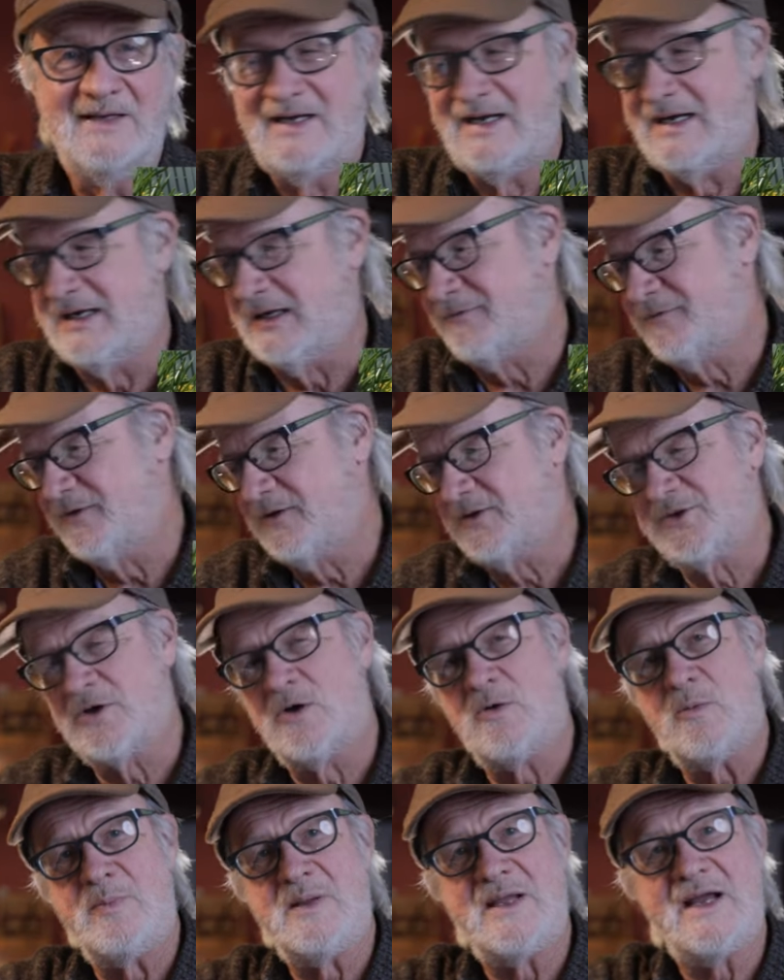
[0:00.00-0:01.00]
And it filled the
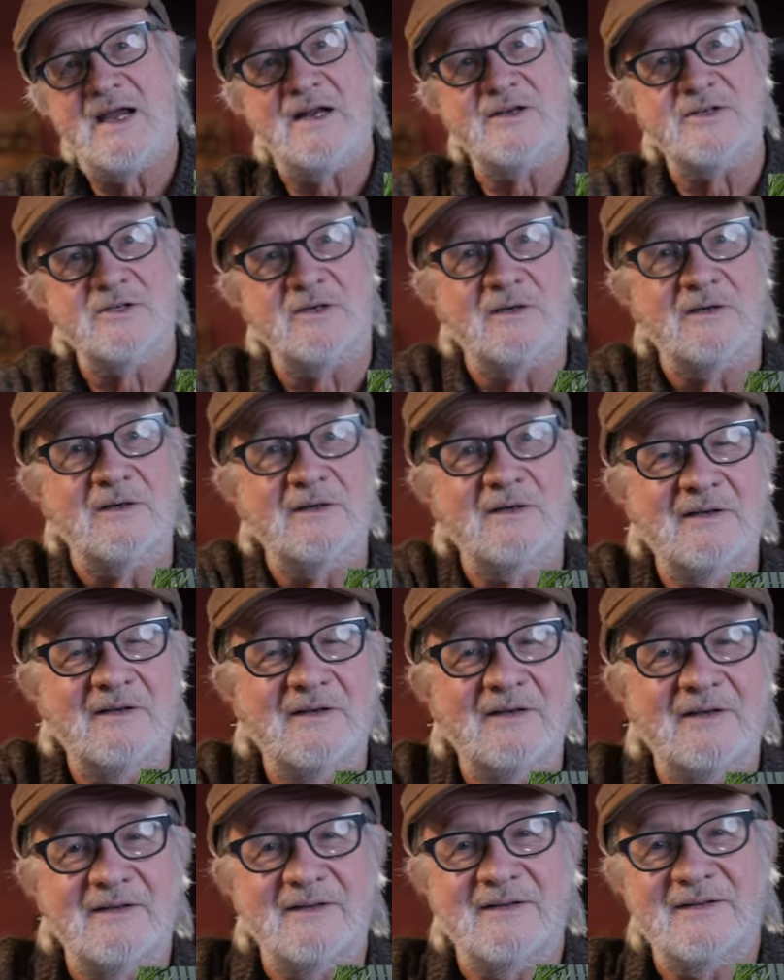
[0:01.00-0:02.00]
whole planter
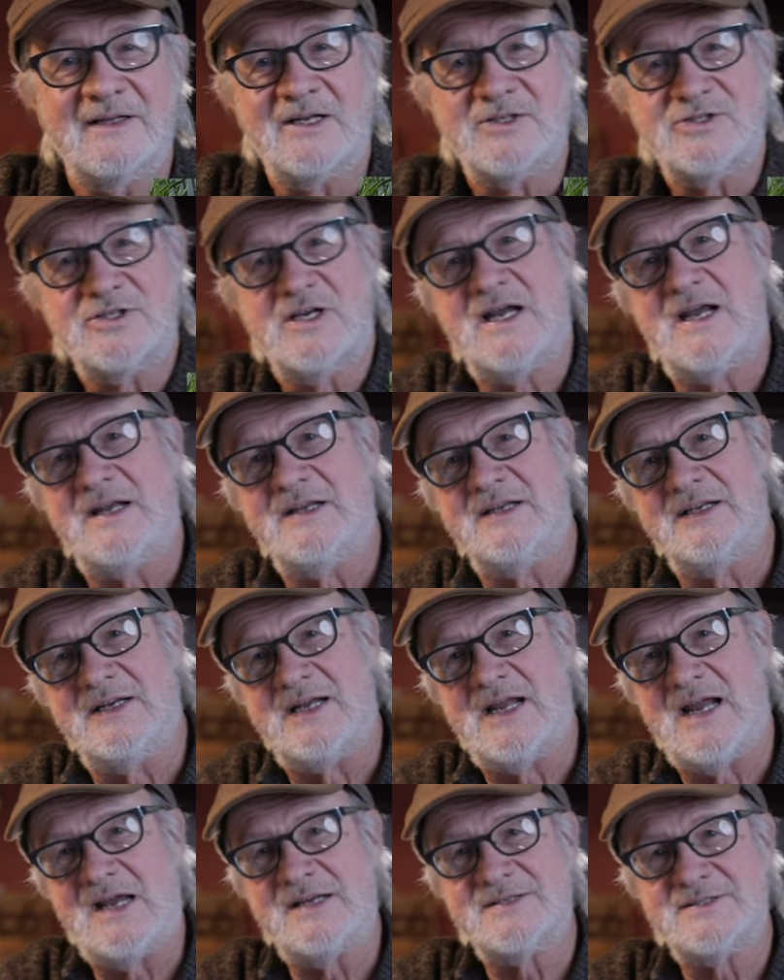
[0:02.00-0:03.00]
that she had in the
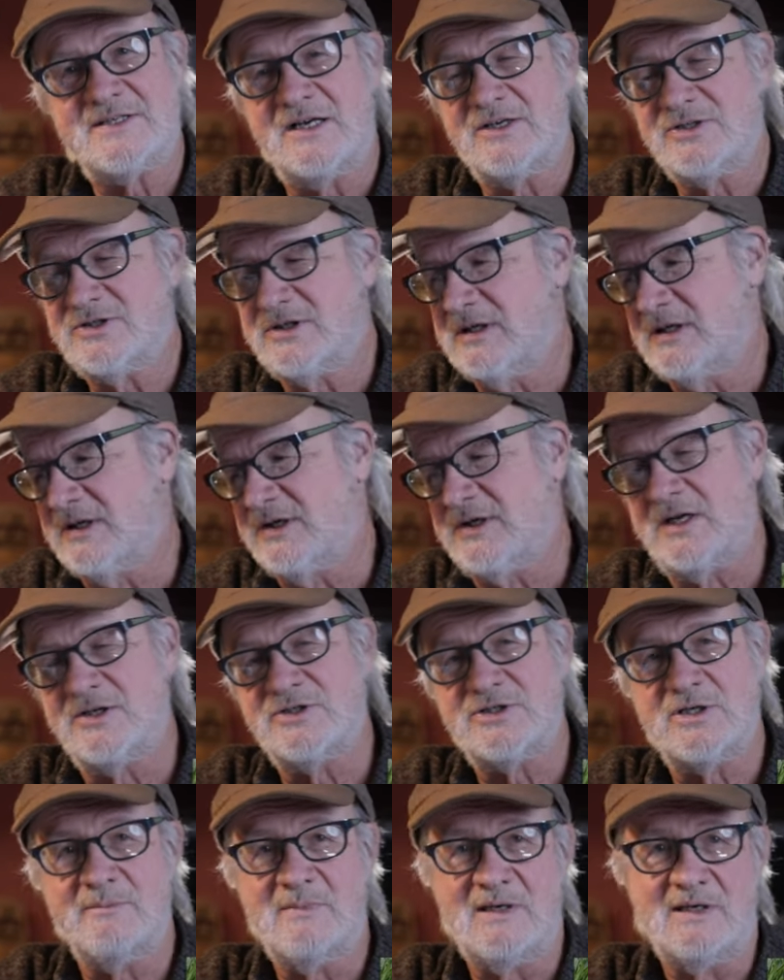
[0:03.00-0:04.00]
gas station, and then
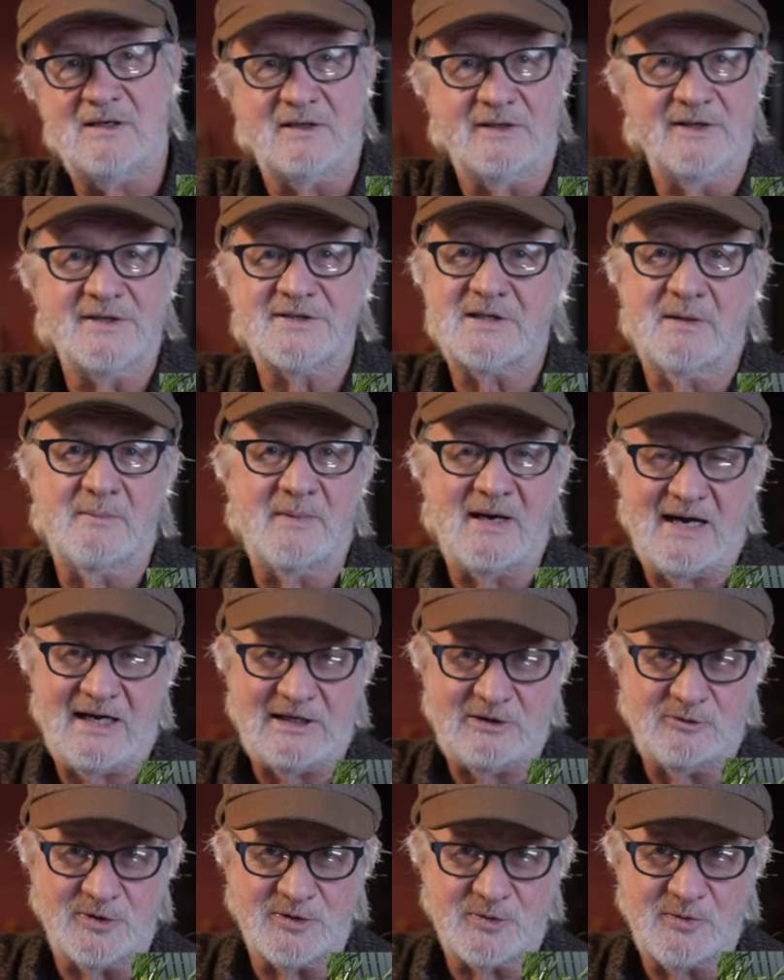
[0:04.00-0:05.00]
she mingled in some
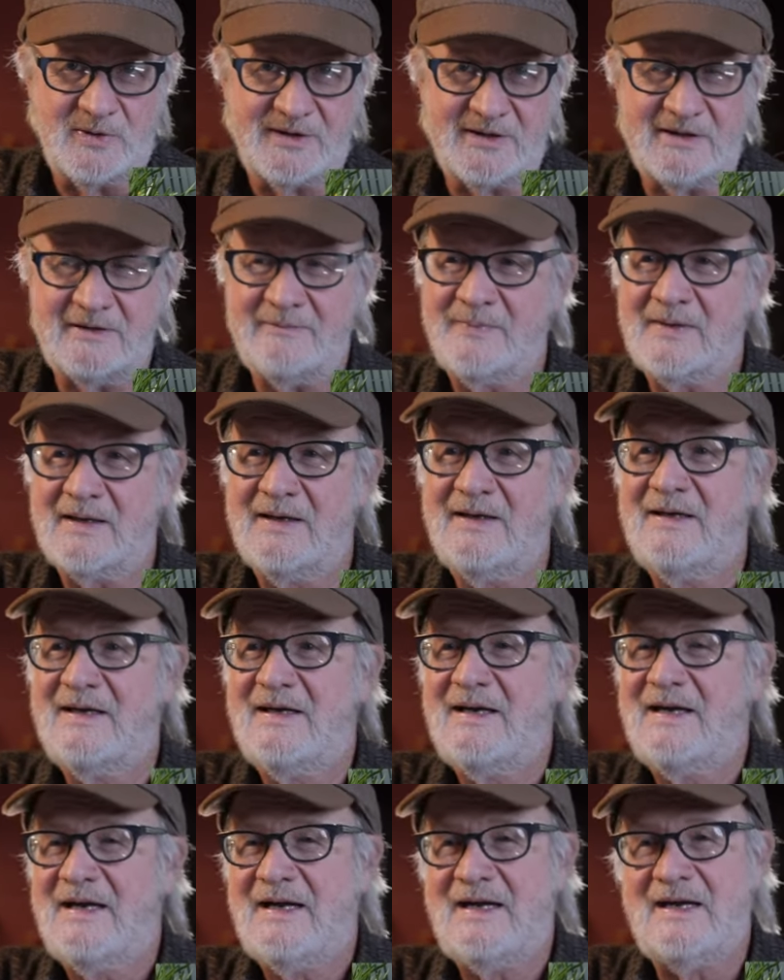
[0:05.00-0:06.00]
annuals with it.
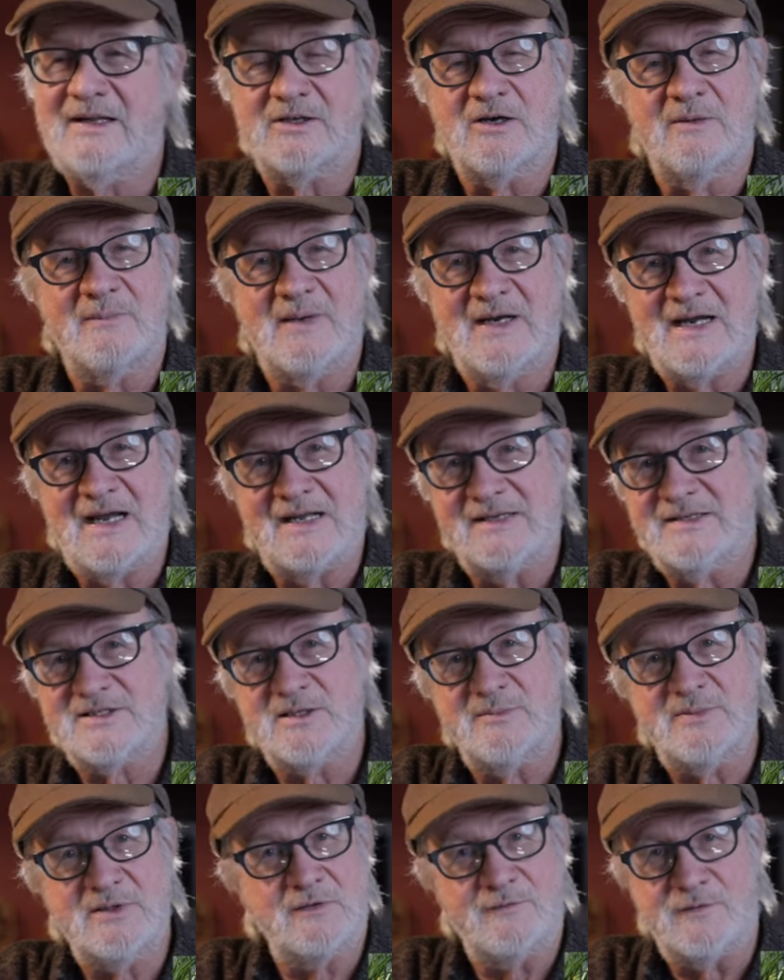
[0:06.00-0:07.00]
And I thought, oh my God, this is
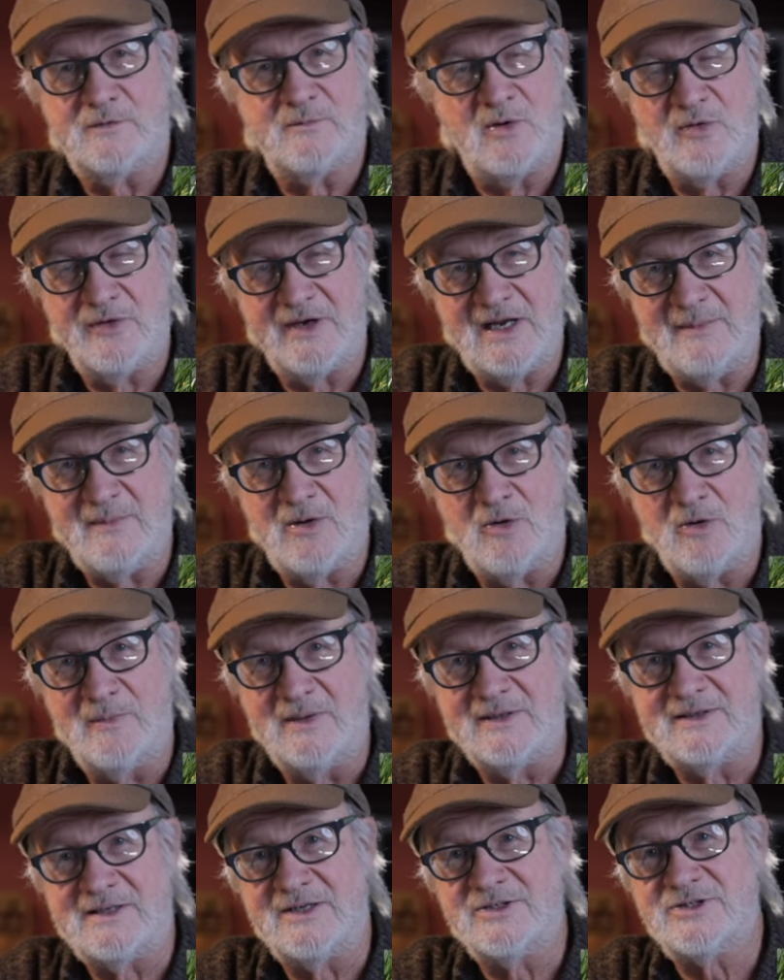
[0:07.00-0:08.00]
a beautiful Monet
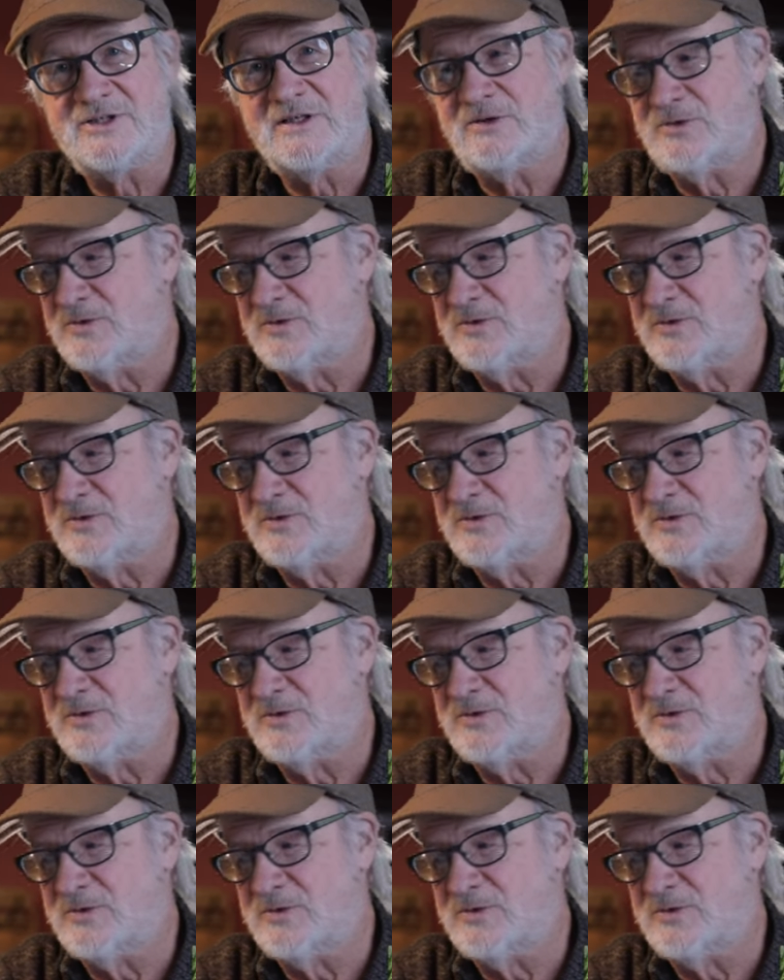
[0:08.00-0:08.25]
moment that she